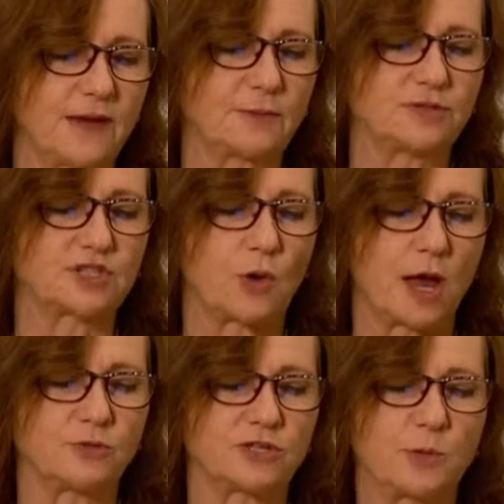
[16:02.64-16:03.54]
I
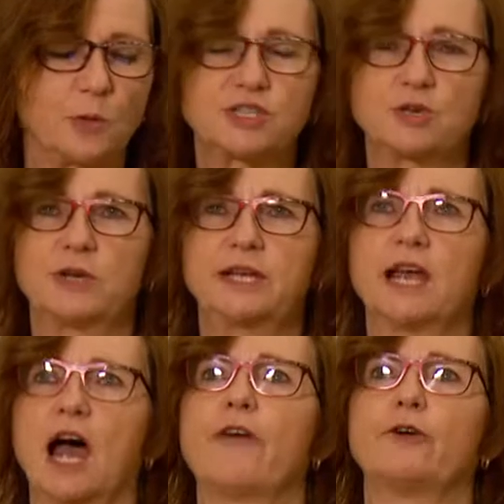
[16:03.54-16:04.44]
prescribe
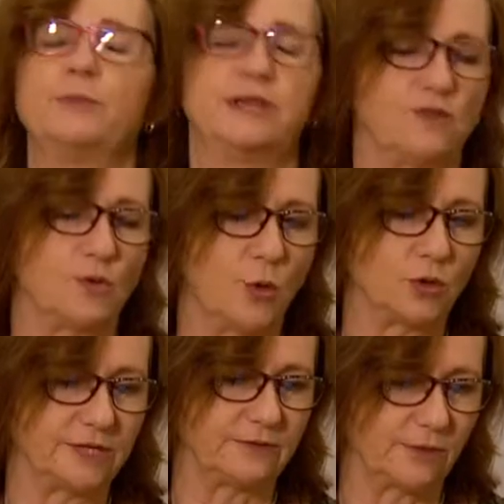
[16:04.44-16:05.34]
responsibly, I will be
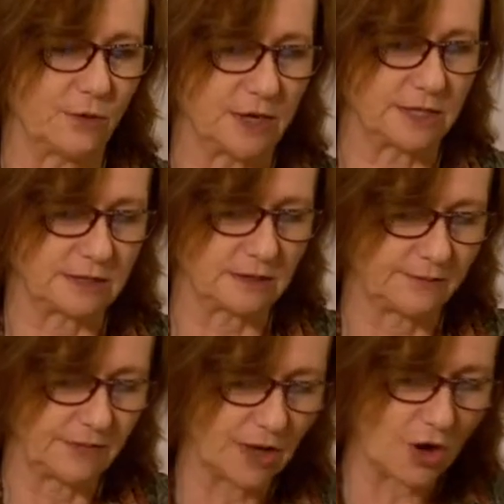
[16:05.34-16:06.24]
rewarded for it?
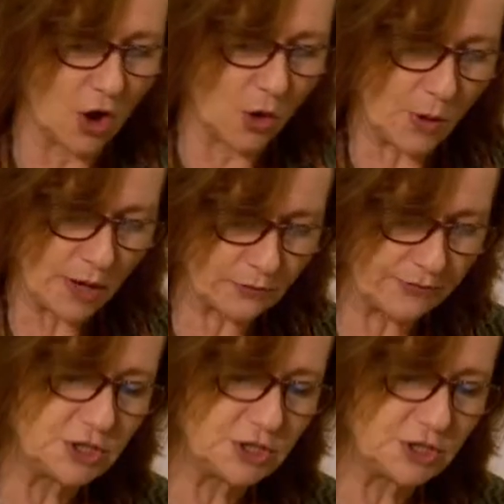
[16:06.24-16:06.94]
Well, for